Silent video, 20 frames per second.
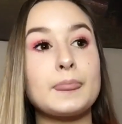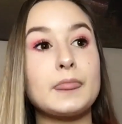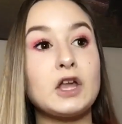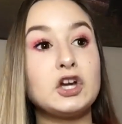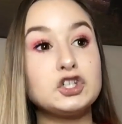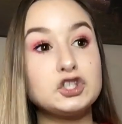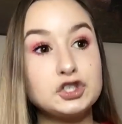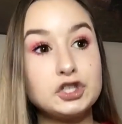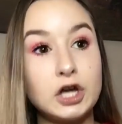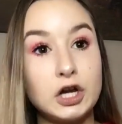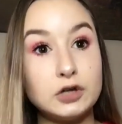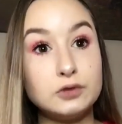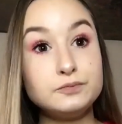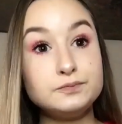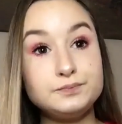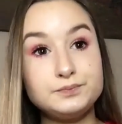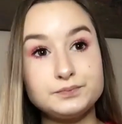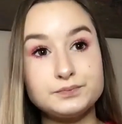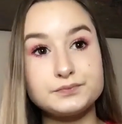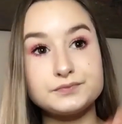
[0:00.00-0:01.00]
So,
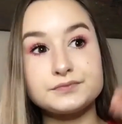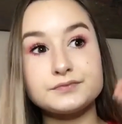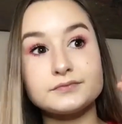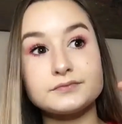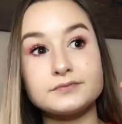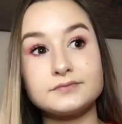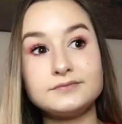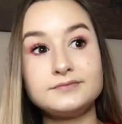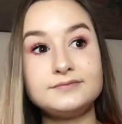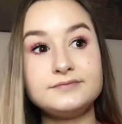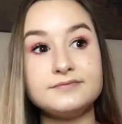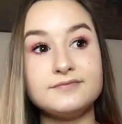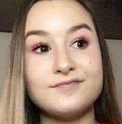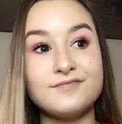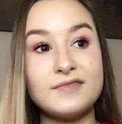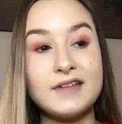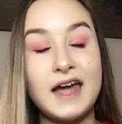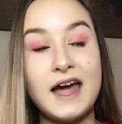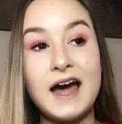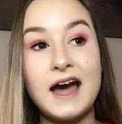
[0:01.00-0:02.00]

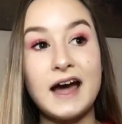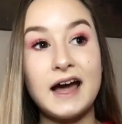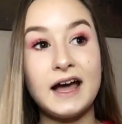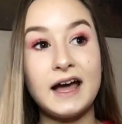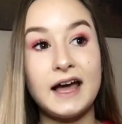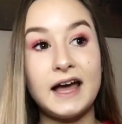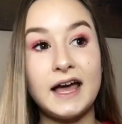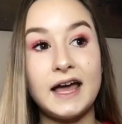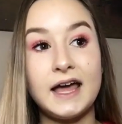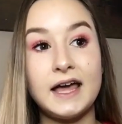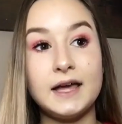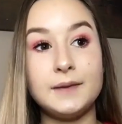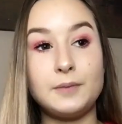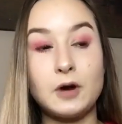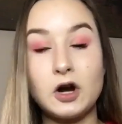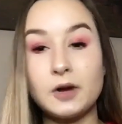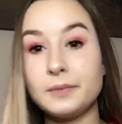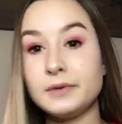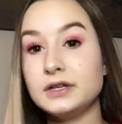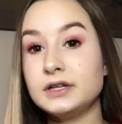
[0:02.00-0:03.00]
I
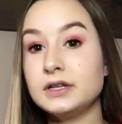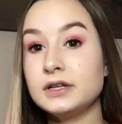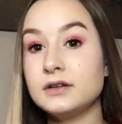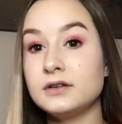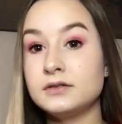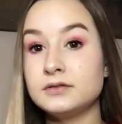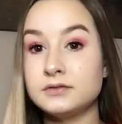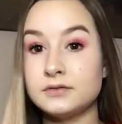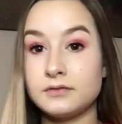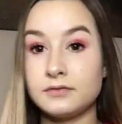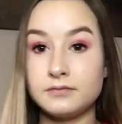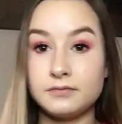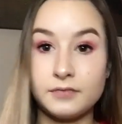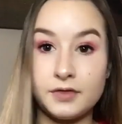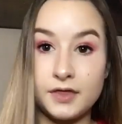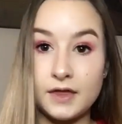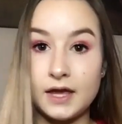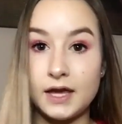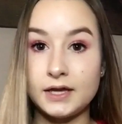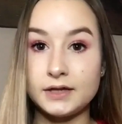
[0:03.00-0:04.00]
park my
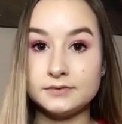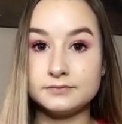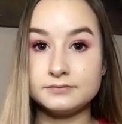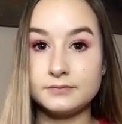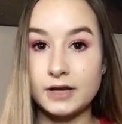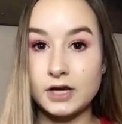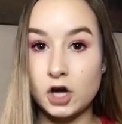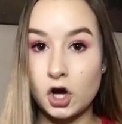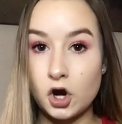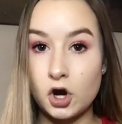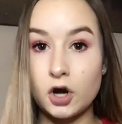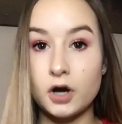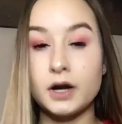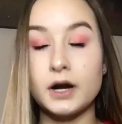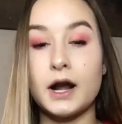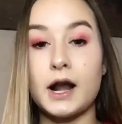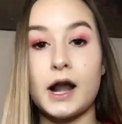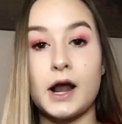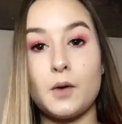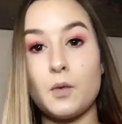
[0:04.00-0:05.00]
car,
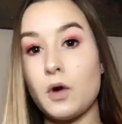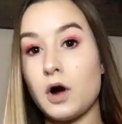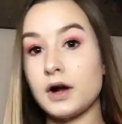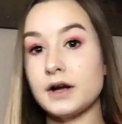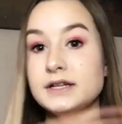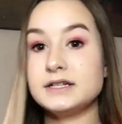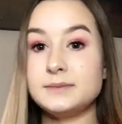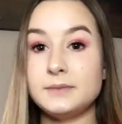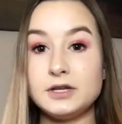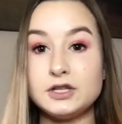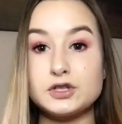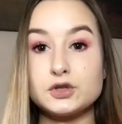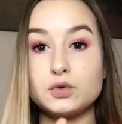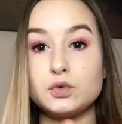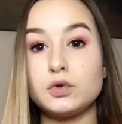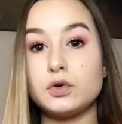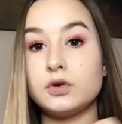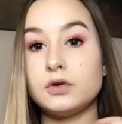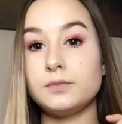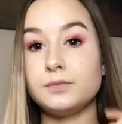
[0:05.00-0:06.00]
and I walk into my
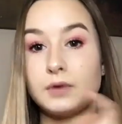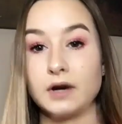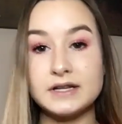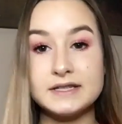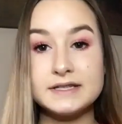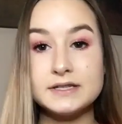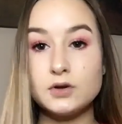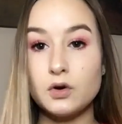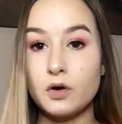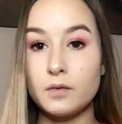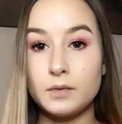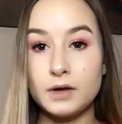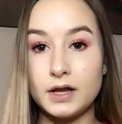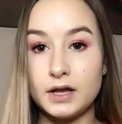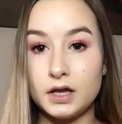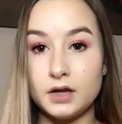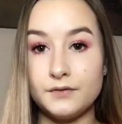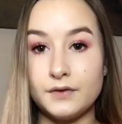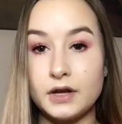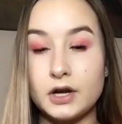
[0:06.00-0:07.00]
school, press the normal
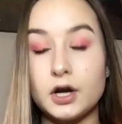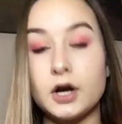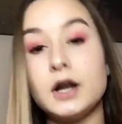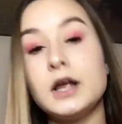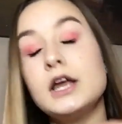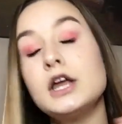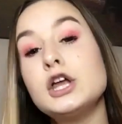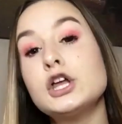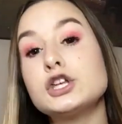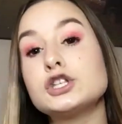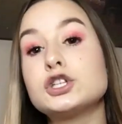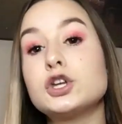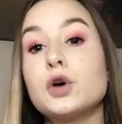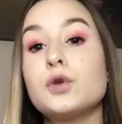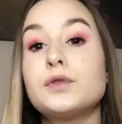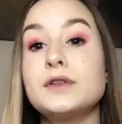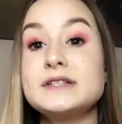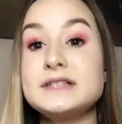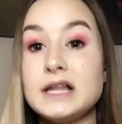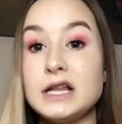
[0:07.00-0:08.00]
elevator. So,
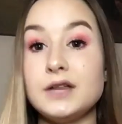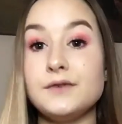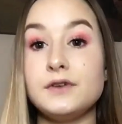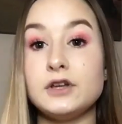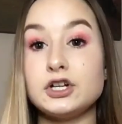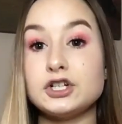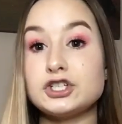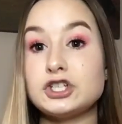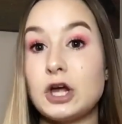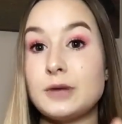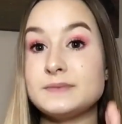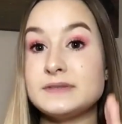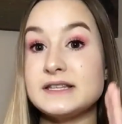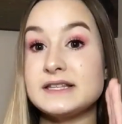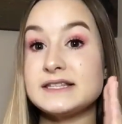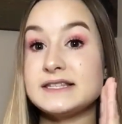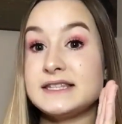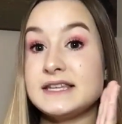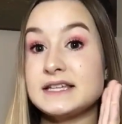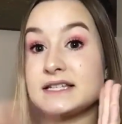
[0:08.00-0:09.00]
this elevator stops at
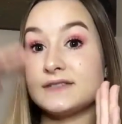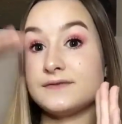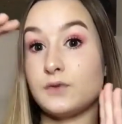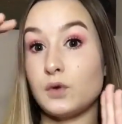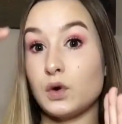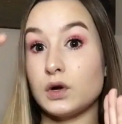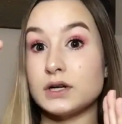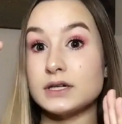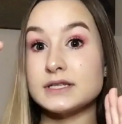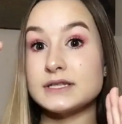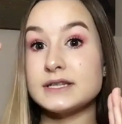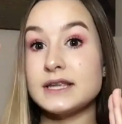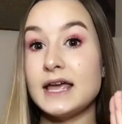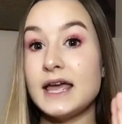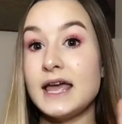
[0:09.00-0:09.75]
6 floors.